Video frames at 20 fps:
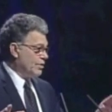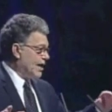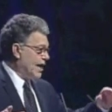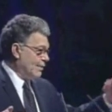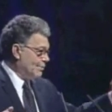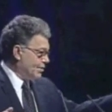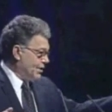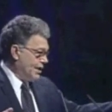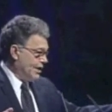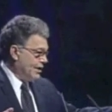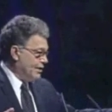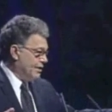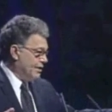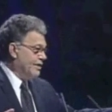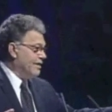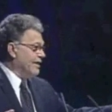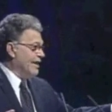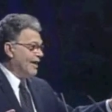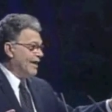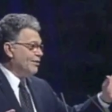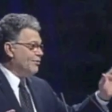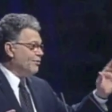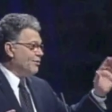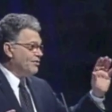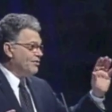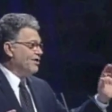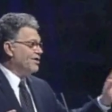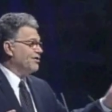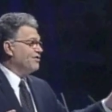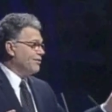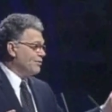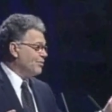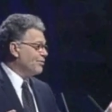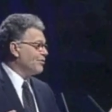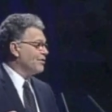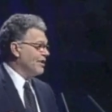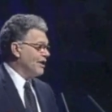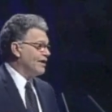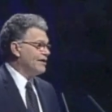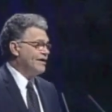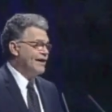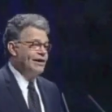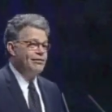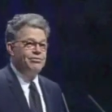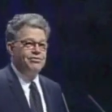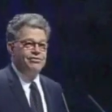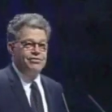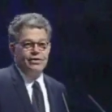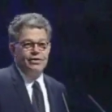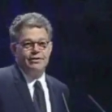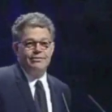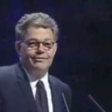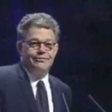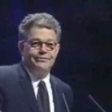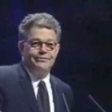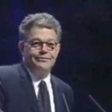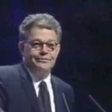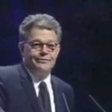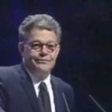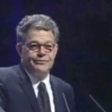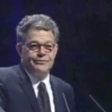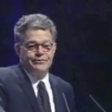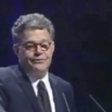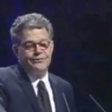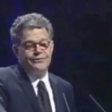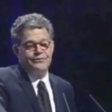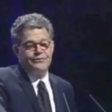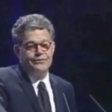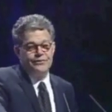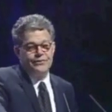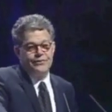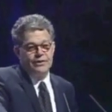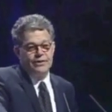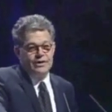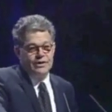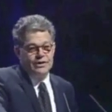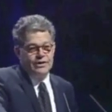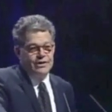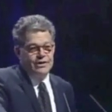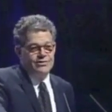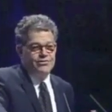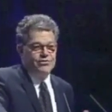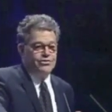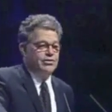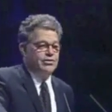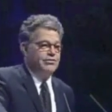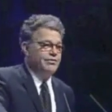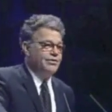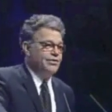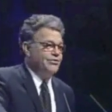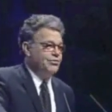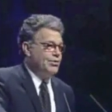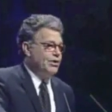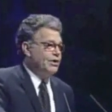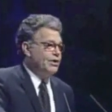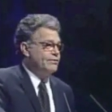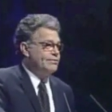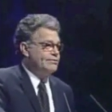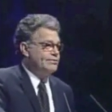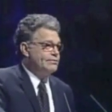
complicated than that, and it wasn't any simpler than that. That was it. And that sort of is what